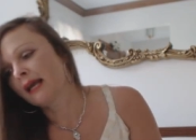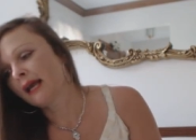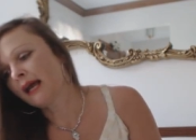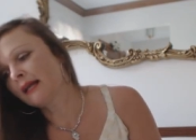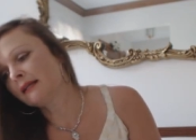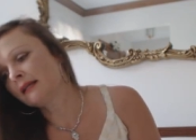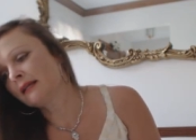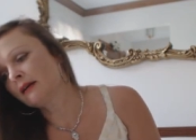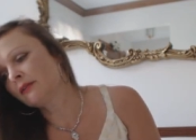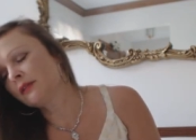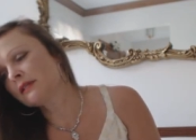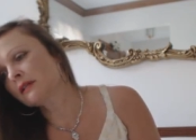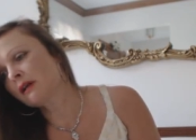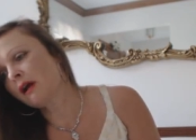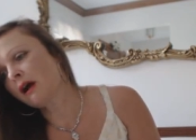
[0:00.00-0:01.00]
And you know,
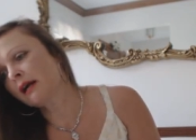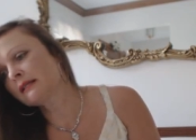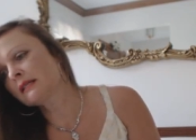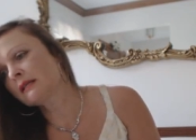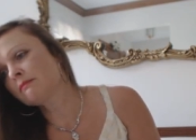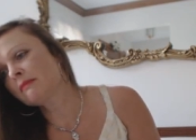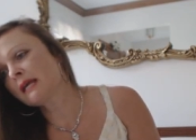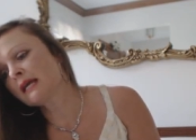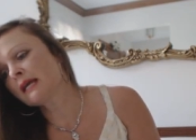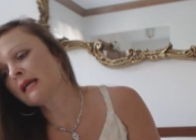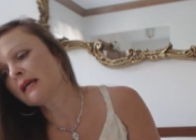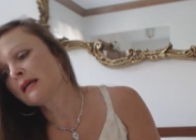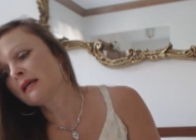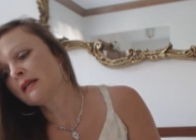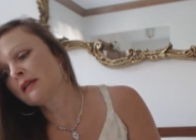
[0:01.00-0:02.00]
this card to
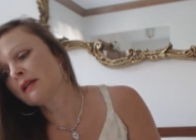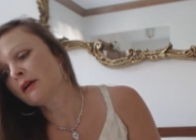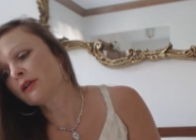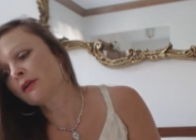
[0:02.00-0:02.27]
me, you know,